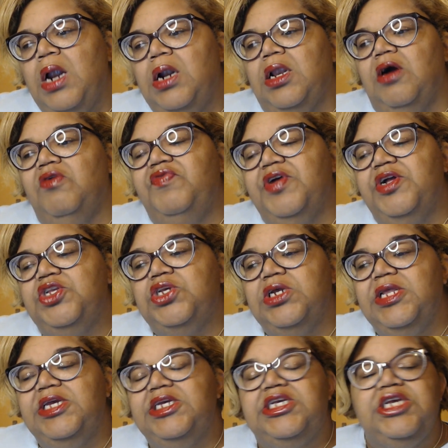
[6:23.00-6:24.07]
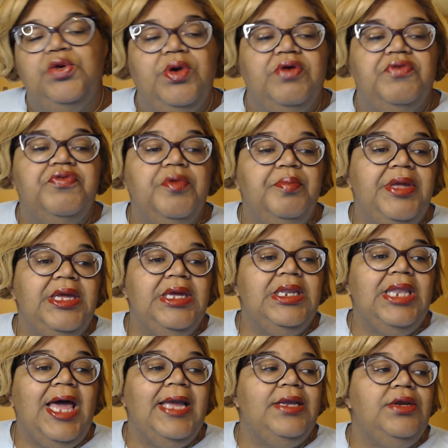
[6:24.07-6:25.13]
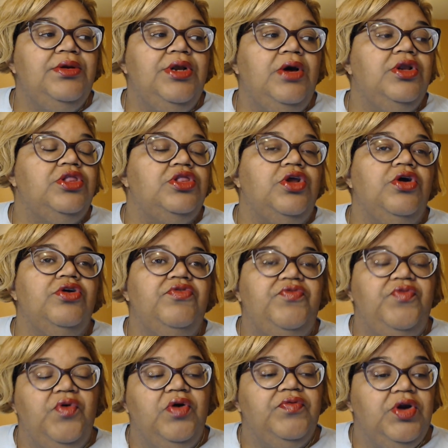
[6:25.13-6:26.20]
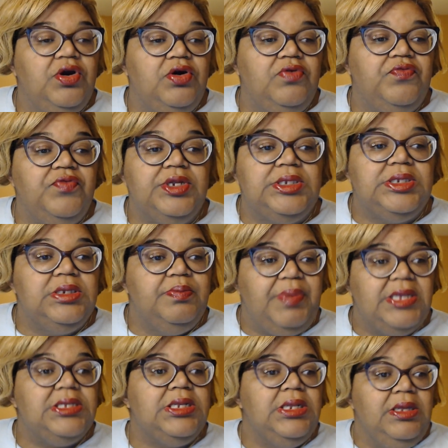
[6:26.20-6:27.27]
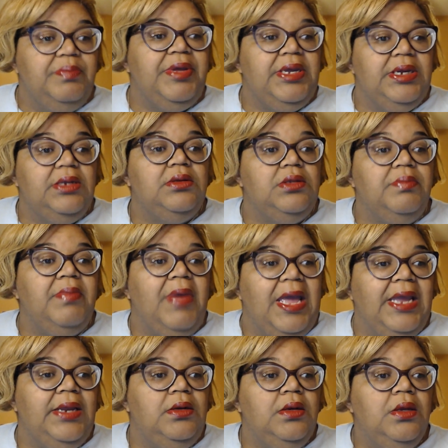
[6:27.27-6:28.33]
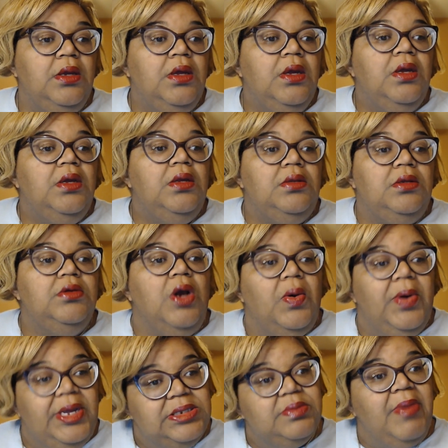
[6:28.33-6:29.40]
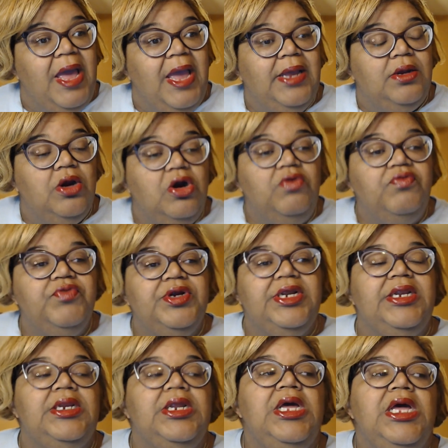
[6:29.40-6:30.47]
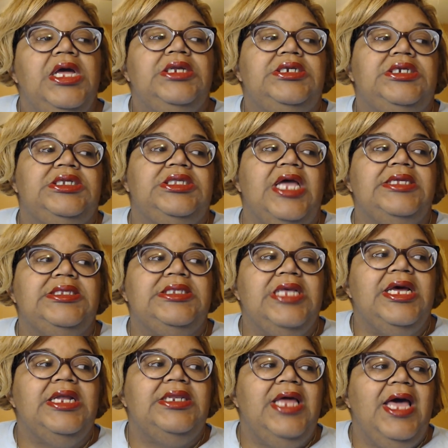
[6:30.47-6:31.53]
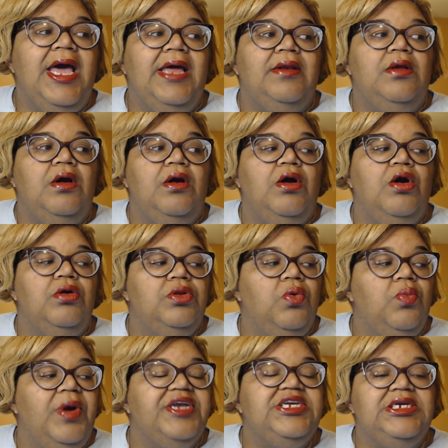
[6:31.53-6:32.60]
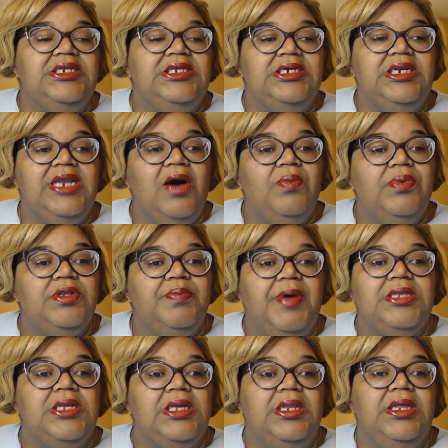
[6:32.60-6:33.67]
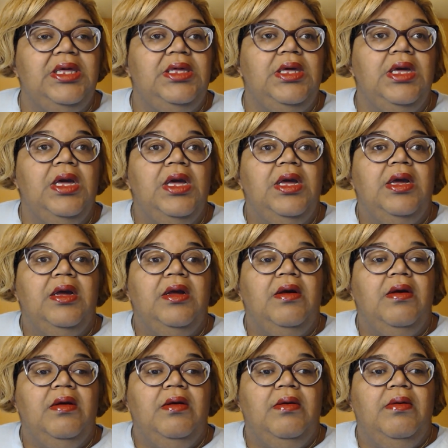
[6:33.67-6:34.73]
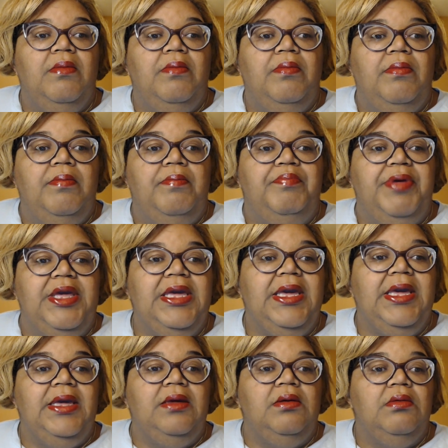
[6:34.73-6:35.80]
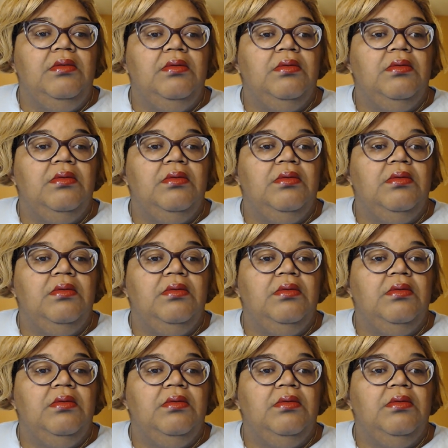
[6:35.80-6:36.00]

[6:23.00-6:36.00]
Eventually, she went from being, like, you know, the third or fourth girlfriend to basically being the main, you know, his main girlfriend. And they said that her the way she did that was basically being